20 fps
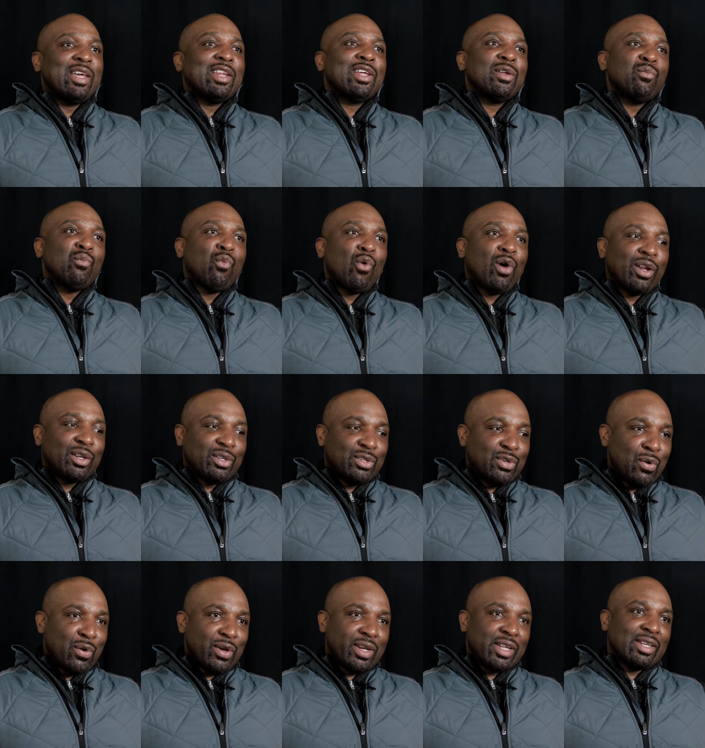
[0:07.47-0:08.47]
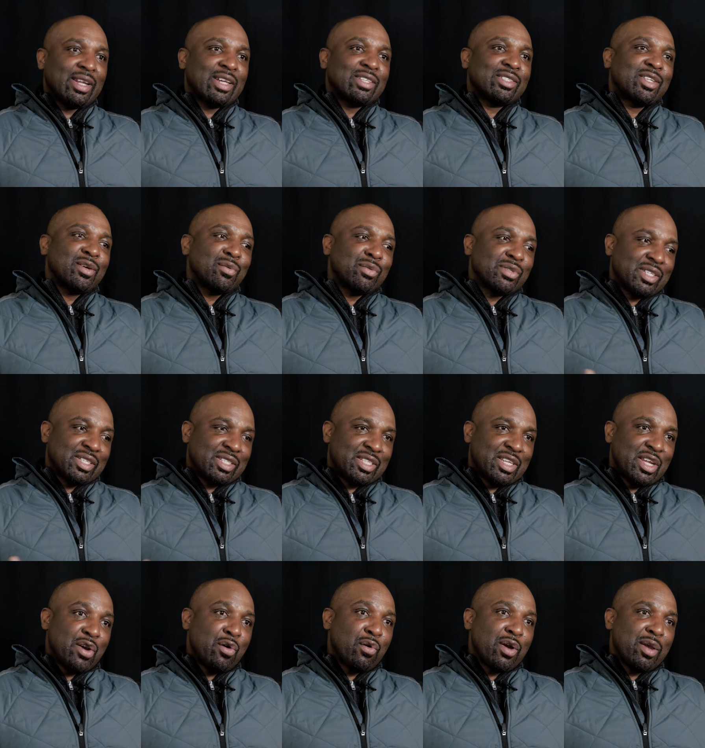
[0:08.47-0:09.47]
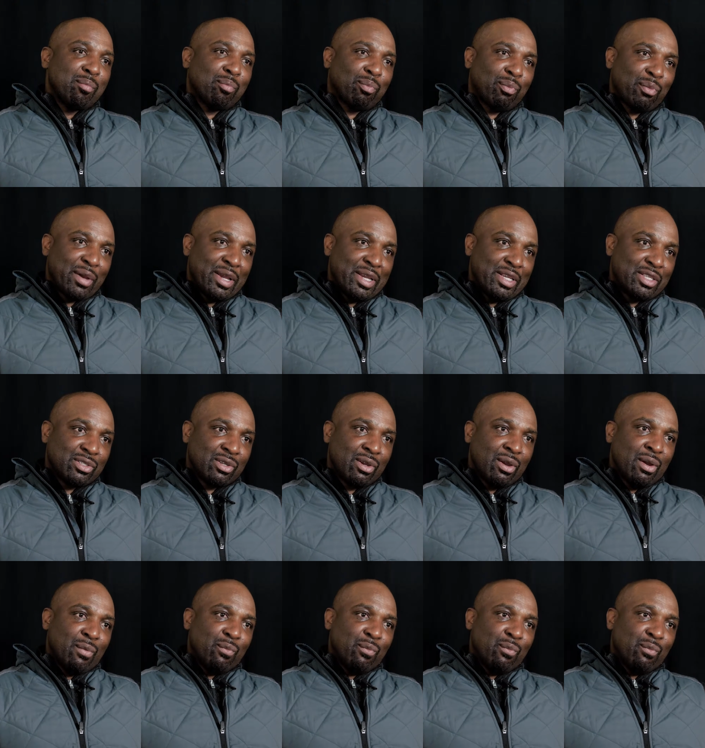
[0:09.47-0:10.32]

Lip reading: he didn't want to do it unless there was a deal in place